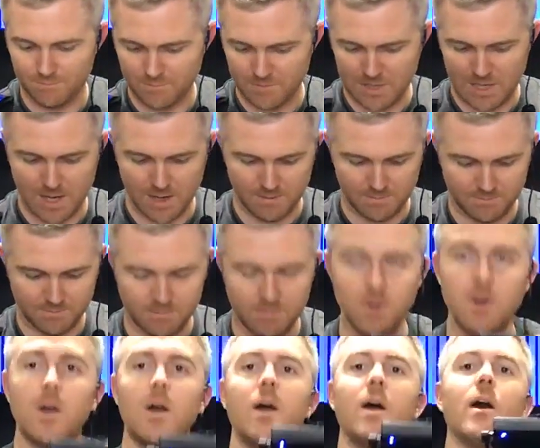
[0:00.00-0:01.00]
Yeah.
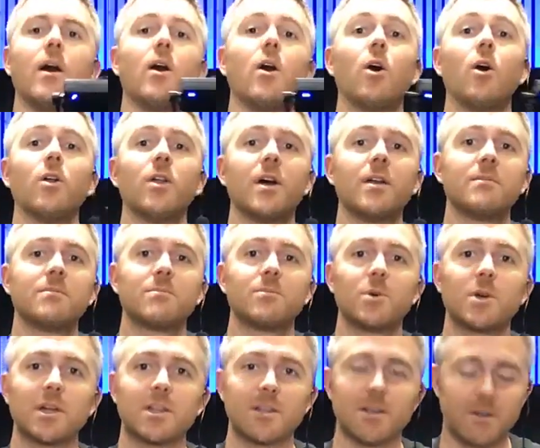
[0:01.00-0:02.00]
Hold on,
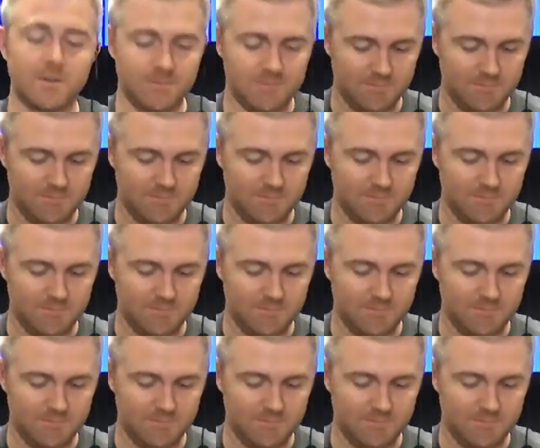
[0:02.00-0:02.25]
we'll get there.